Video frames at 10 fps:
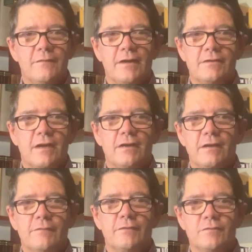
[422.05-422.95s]
out our
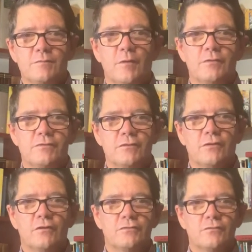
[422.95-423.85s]
loving response to
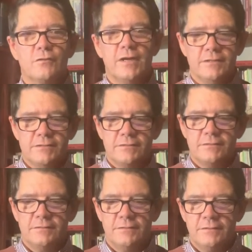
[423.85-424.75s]
God's grace.
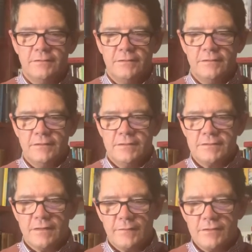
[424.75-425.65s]

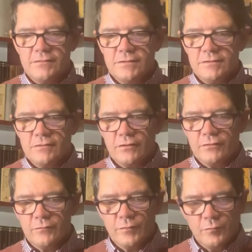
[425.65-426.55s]
Salvation is not
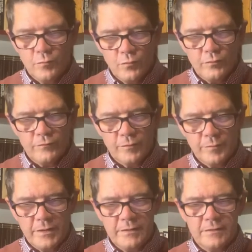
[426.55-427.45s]
a reward for
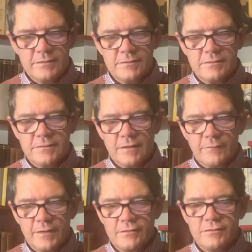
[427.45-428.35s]
obedience,
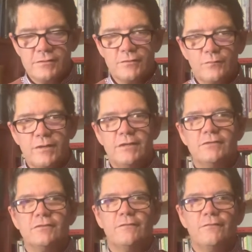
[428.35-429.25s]
salvation is the
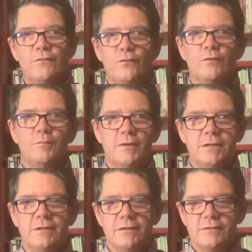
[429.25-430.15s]
reason for
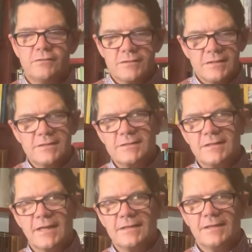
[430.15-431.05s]
obedience. Just listen to
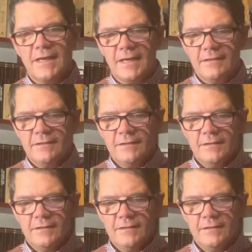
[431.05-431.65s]
that again.